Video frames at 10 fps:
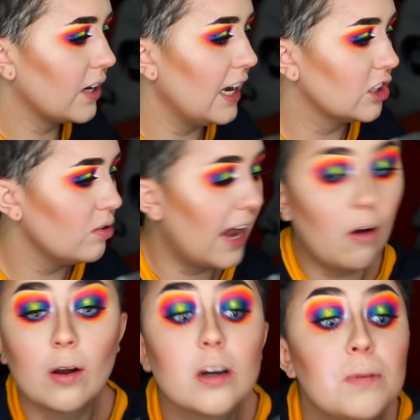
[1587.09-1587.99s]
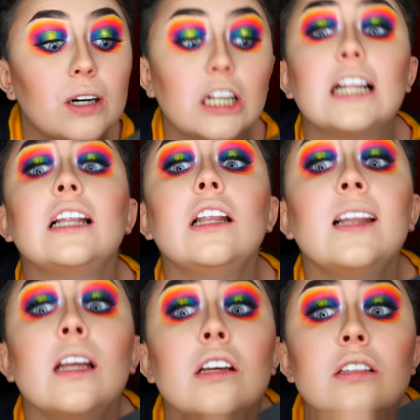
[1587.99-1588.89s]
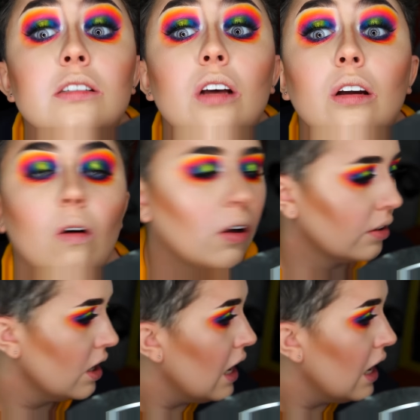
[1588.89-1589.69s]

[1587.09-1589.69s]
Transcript: Okay, so now I'm gonna put lipstick on.